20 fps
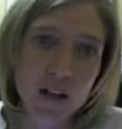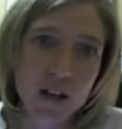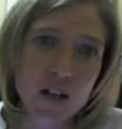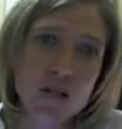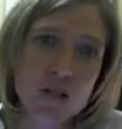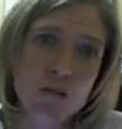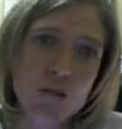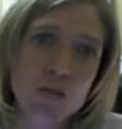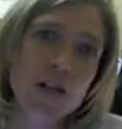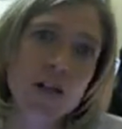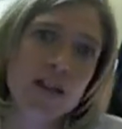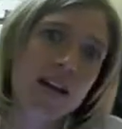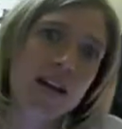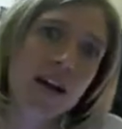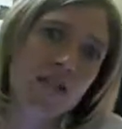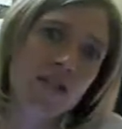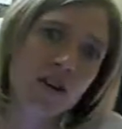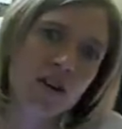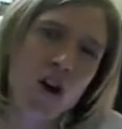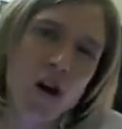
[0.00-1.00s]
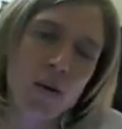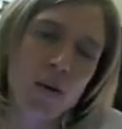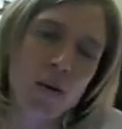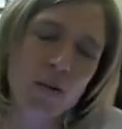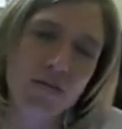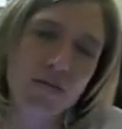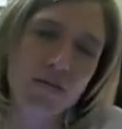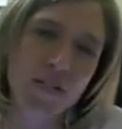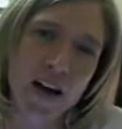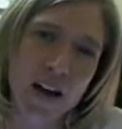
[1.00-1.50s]
So one of the other
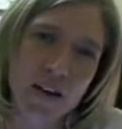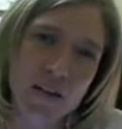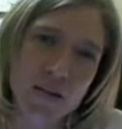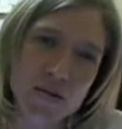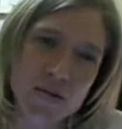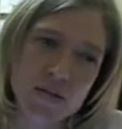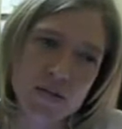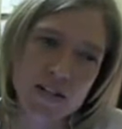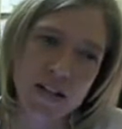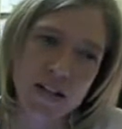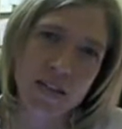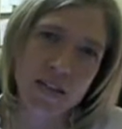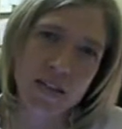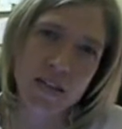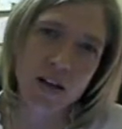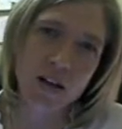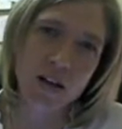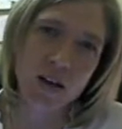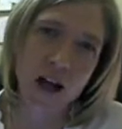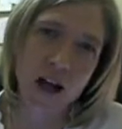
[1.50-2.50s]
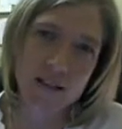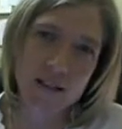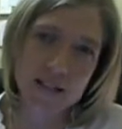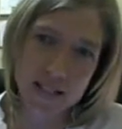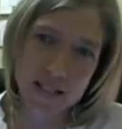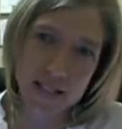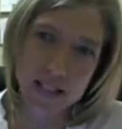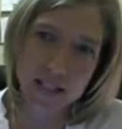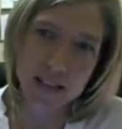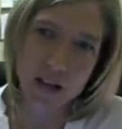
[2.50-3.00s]
common values that I think I
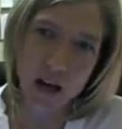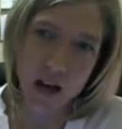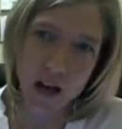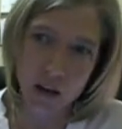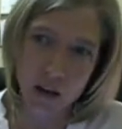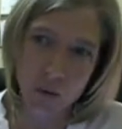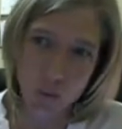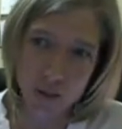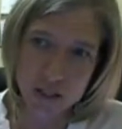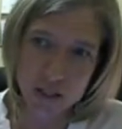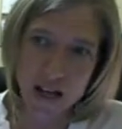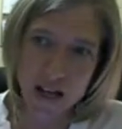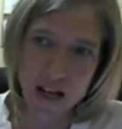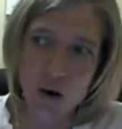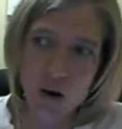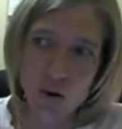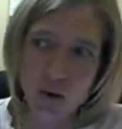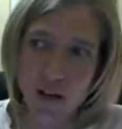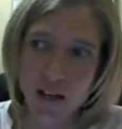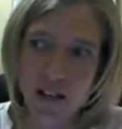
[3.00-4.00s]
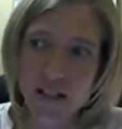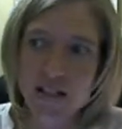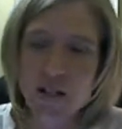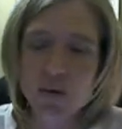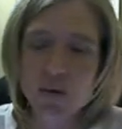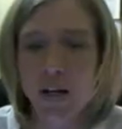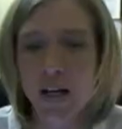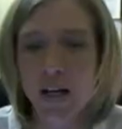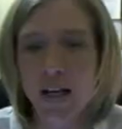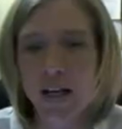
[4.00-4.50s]
see with sow crates is
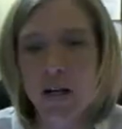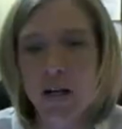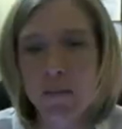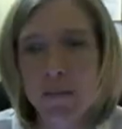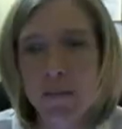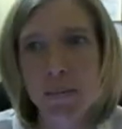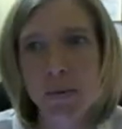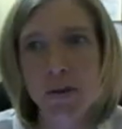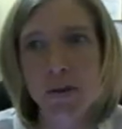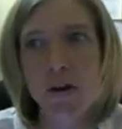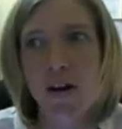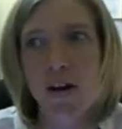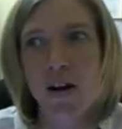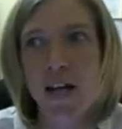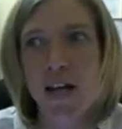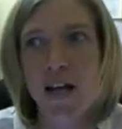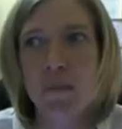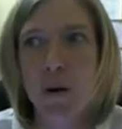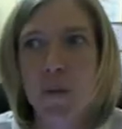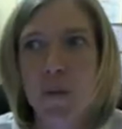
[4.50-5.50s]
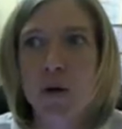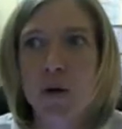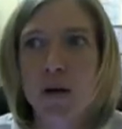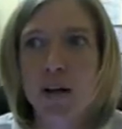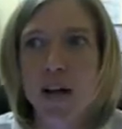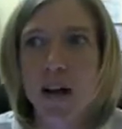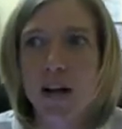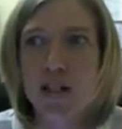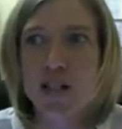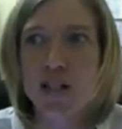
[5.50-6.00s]
when I hear people talking about
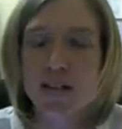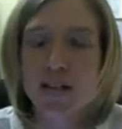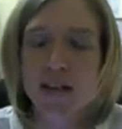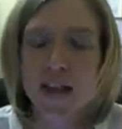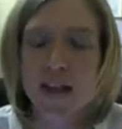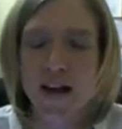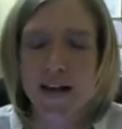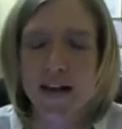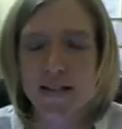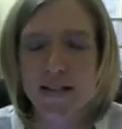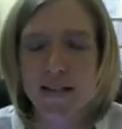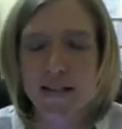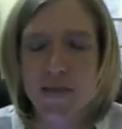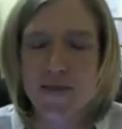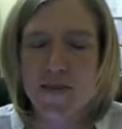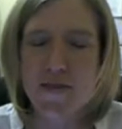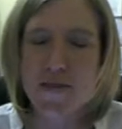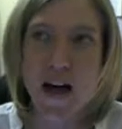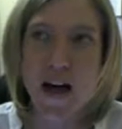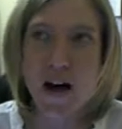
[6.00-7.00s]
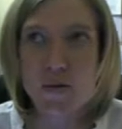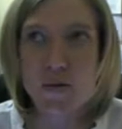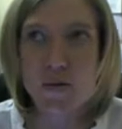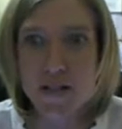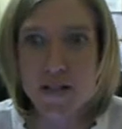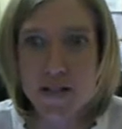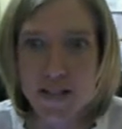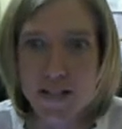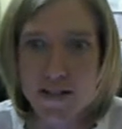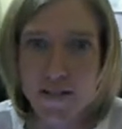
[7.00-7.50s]
production lines and
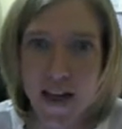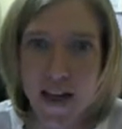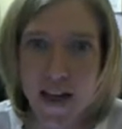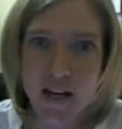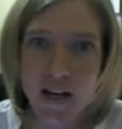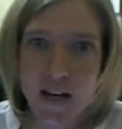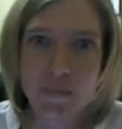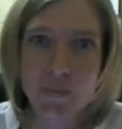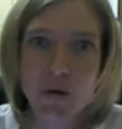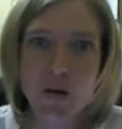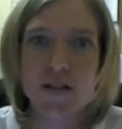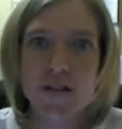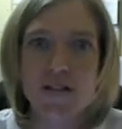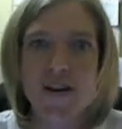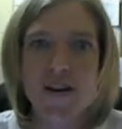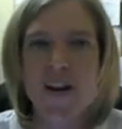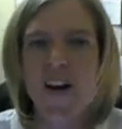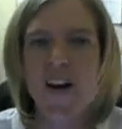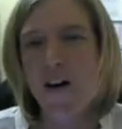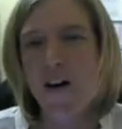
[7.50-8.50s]
thousands of animals and